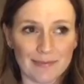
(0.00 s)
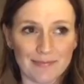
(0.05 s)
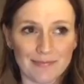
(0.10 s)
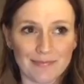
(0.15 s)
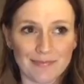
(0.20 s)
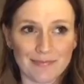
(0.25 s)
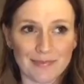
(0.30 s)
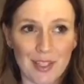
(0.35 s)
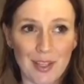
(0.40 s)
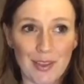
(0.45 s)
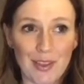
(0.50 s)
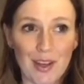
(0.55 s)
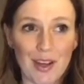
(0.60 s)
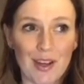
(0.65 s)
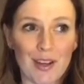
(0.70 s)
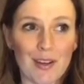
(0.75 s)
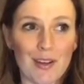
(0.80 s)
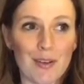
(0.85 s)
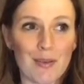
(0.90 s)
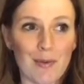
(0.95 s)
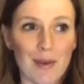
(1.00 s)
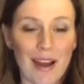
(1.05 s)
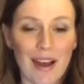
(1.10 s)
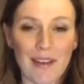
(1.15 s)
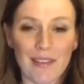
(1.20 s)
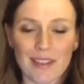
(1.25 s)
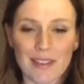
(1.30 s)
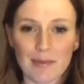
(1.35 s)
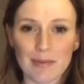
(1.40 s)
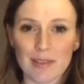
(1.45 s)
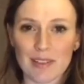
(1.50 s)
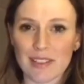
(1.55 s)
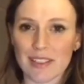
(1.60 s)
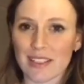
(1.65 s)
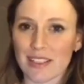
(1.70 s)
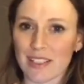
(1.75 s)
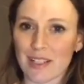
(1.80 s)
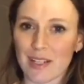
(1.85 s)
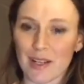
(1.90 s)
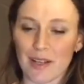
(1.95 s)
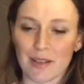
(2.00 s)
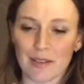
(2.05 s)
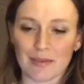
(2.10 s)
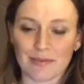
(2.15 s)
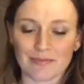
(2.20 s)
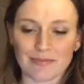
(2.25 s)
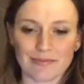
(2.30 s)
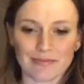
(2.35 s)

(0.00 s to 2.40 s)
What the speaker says: the thought, oh wow, this person, you know,